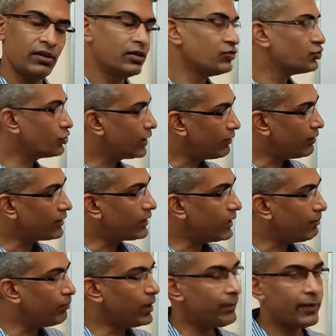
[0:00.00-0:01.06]
So they will
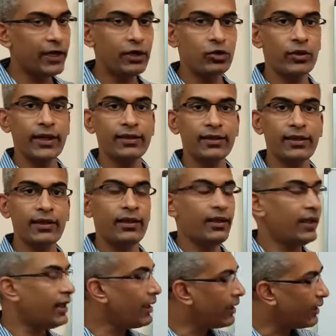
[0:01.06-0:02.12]
keep beeping together
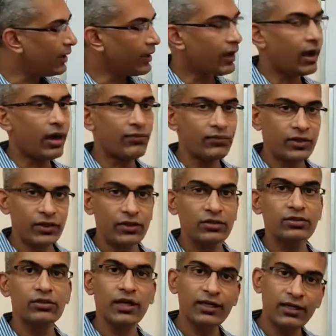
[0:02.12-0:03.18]
after
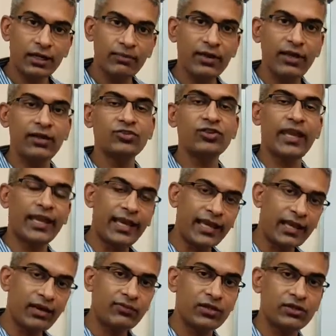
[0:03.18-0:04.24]
30 minutes, again
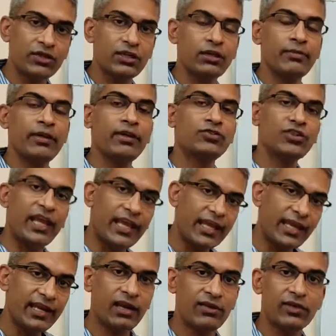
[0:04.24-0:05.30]
after 30 minutes,
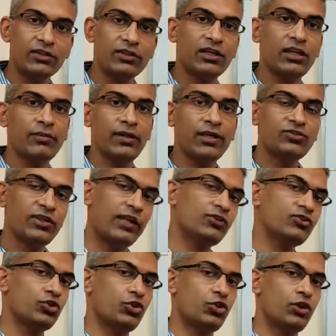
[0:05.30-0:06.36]
again after 30 minutes and
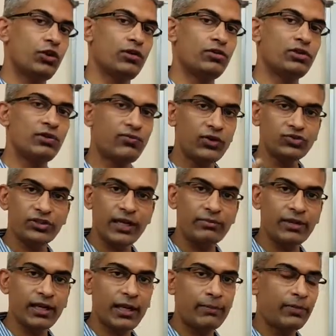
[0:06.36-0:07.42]
so on. The first time
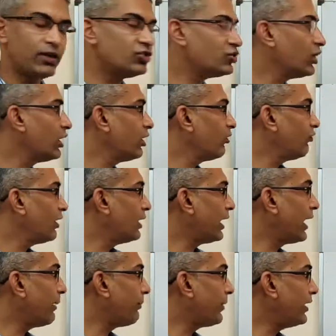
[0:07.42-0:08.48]
that happens will
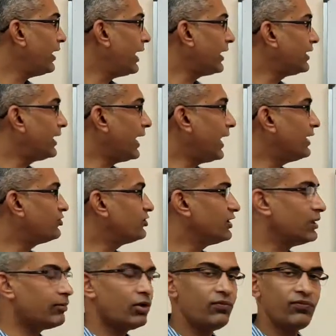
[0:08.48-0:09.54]
happen at the
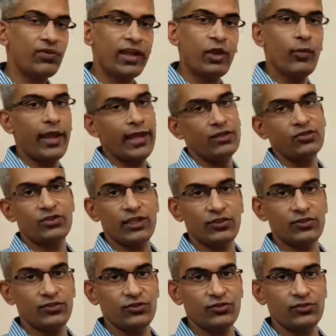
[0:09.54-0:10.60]
LCM of 5 and
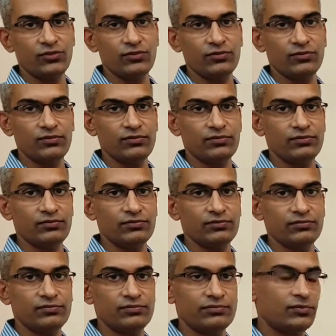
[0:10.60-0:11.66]
6.
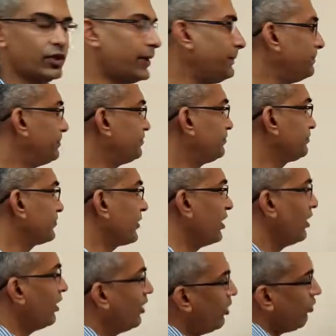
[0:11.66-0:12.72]
Okay.
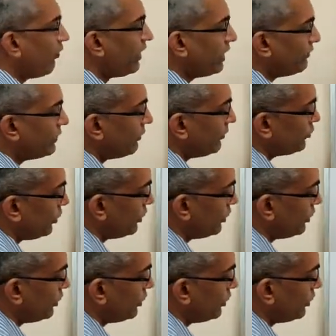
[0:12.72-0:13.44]
What if there was a